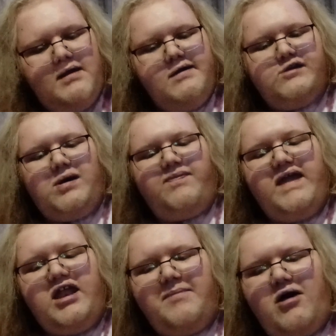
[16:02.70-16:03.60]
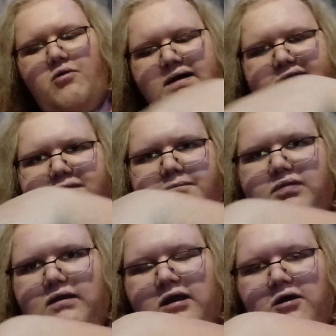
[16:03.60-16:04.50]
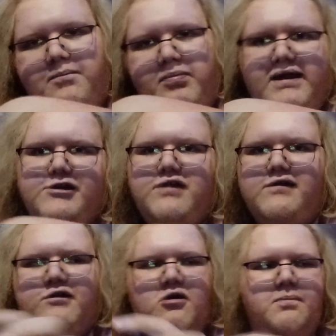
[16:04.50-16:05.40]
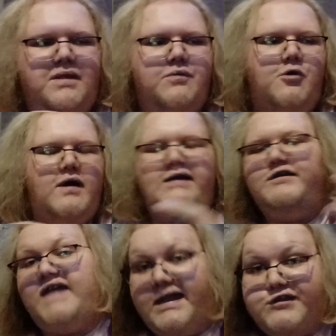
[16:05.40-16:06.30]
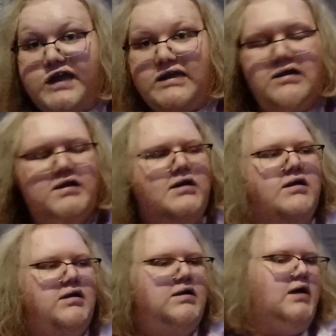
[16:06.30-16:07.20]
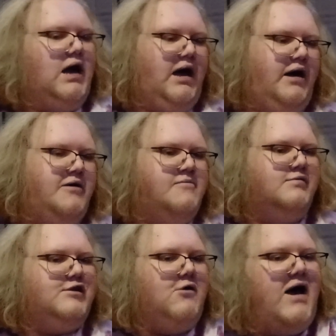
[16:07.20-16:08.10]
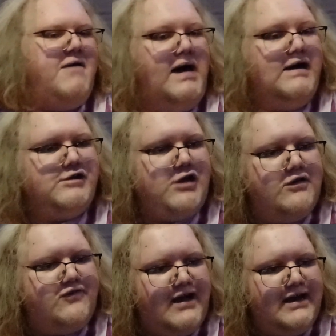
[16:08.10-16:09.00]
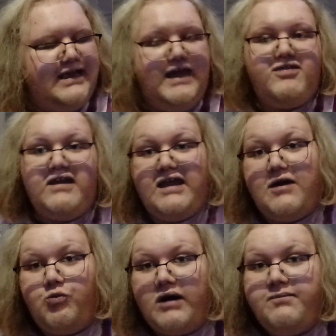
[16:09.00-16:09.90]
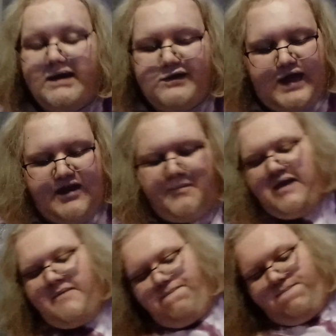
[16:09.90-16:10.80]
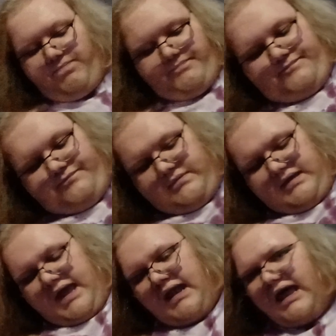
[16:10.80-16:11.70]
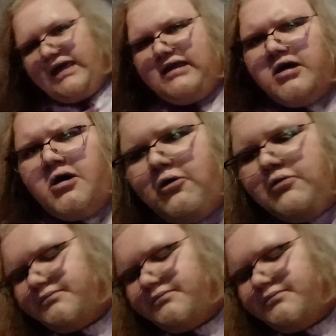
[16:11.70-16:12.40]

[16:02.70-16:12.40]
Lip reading: so I'm thinking about once, you know, Bleach 1000 Year Blood War ends, that's it. So I might start trying to get the One Piece anime. And like, you know,